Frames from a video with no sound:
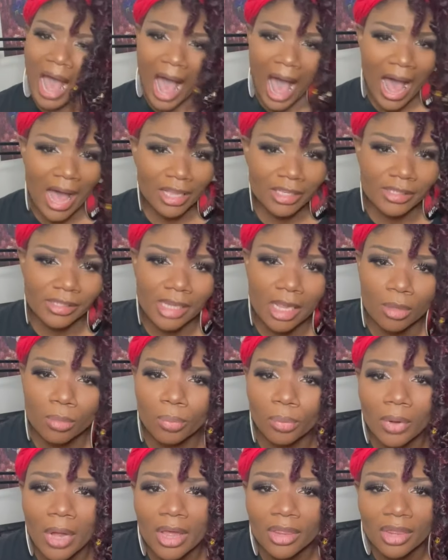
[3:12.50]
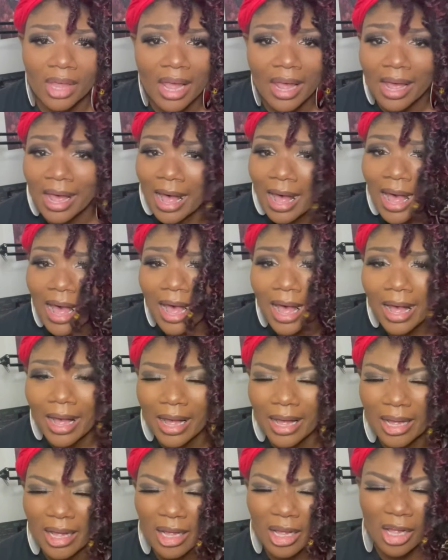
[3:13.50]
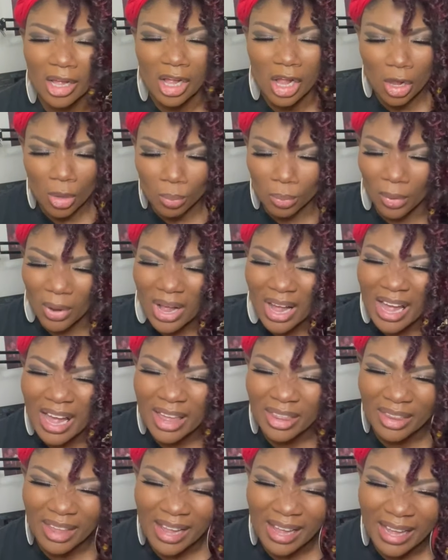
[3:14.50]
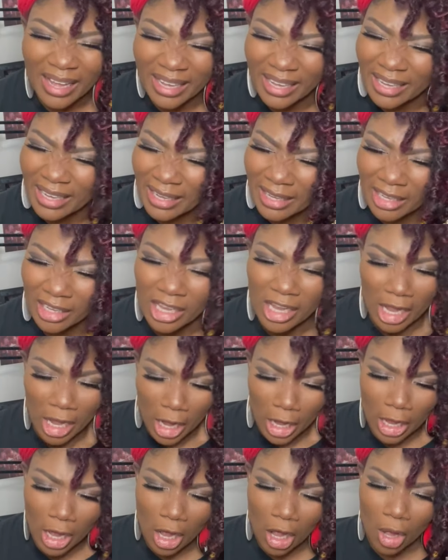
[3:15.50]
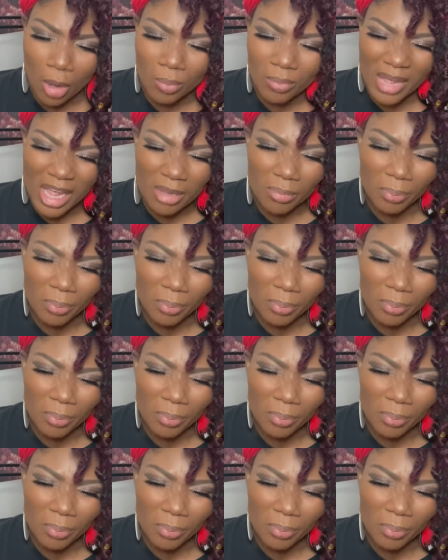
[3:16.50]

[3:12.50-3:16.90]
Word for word: I said, brother, brother, help me